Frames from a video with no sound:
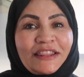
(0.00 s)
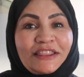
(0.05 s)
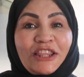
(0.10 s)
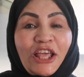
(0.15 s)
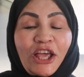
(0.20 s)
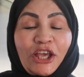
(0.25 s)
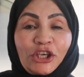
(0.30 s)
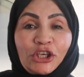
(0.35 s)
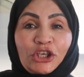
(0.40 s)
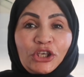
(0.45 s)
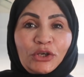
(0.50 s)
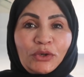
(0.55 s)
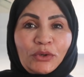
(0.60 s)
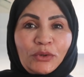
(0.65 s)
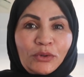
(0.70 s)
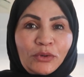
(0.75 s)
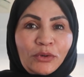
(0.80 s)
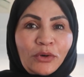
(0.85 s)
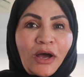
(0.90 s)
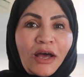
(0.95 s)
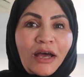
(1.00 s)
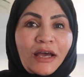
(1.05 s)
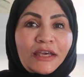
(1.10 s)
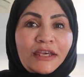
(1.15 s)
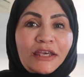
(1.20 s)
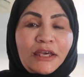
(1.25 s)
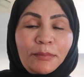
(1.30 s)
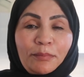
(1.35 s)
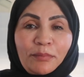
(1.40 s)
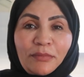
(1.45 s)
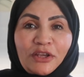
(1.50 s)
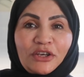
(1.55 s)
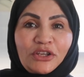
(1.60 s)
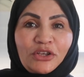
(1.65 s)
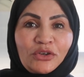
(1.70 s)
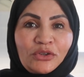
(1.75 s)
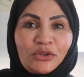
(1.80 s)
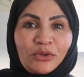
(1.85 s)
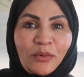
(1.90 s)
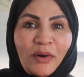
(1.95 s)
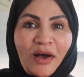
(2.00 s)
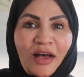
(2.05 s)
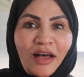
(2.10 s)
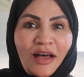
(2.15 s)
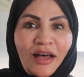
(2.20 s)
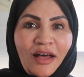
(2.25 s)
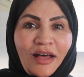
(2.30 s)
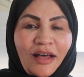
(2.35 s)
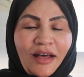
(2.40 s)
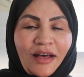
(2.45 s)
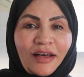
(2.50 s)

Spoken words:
Thank you. Keep me in your dua,